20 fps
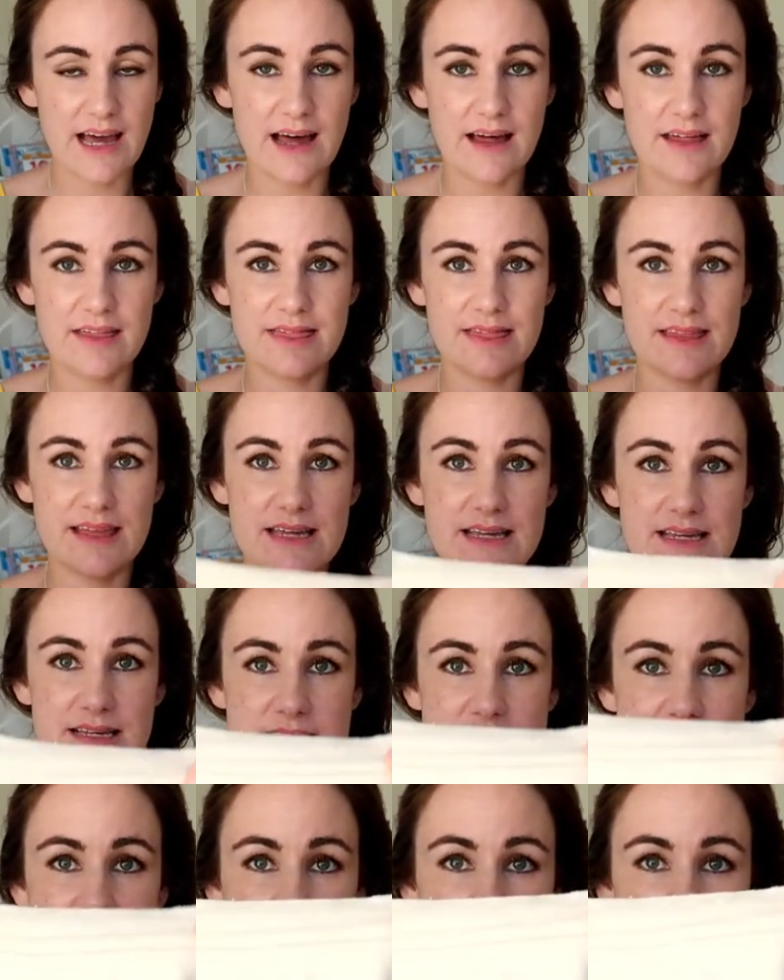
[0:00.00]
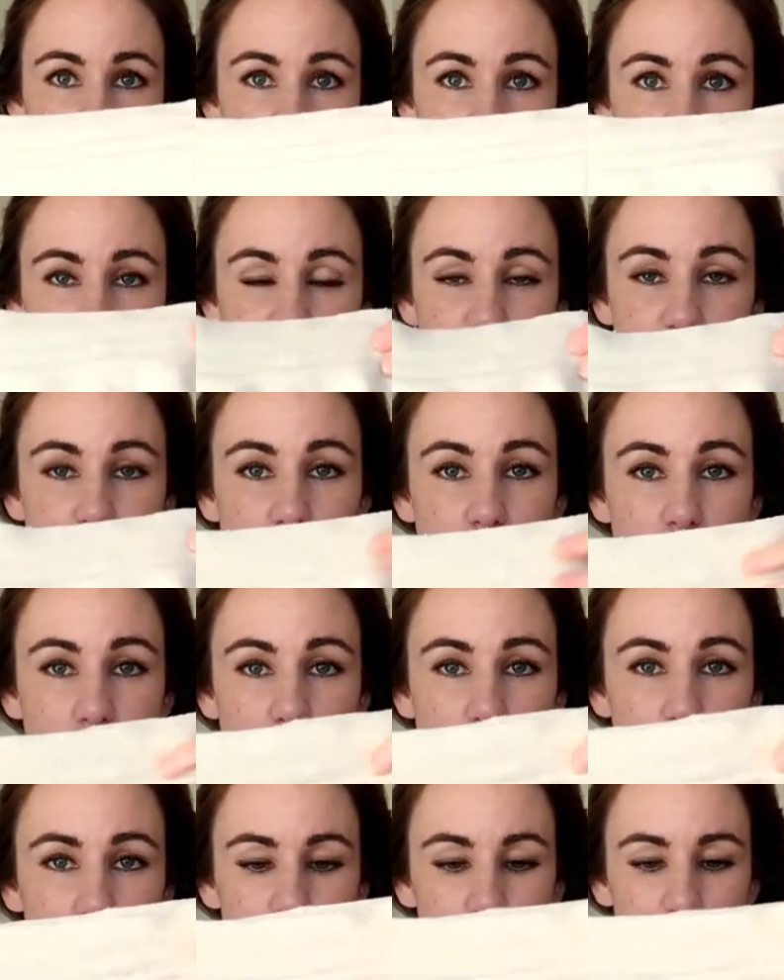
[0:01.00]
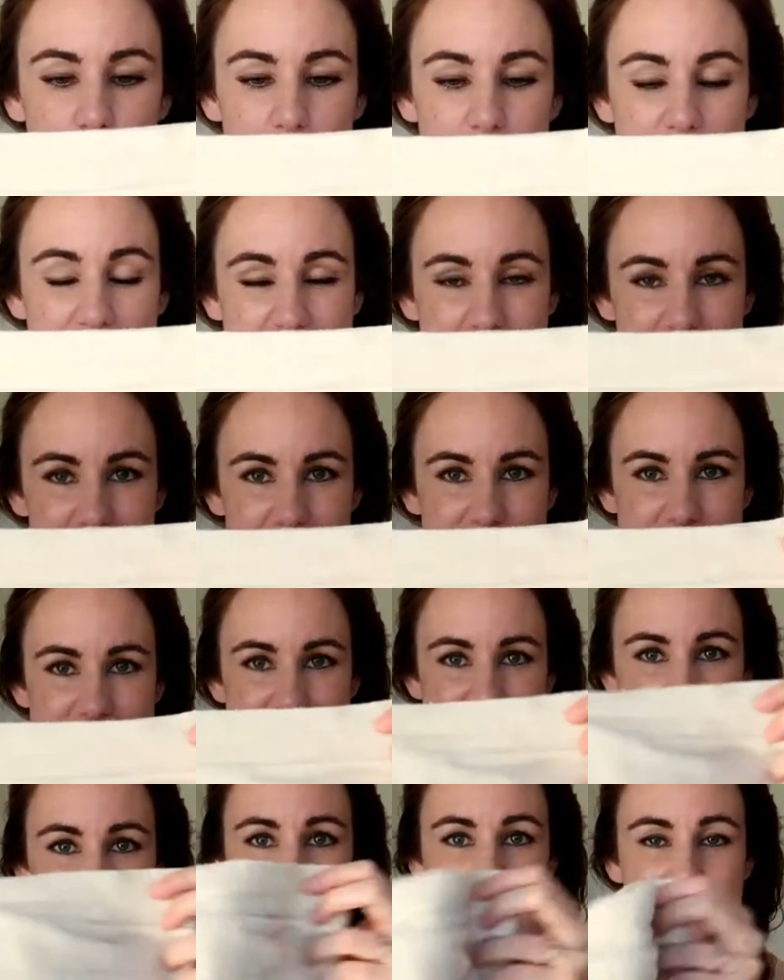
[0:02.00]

are these little wool pants.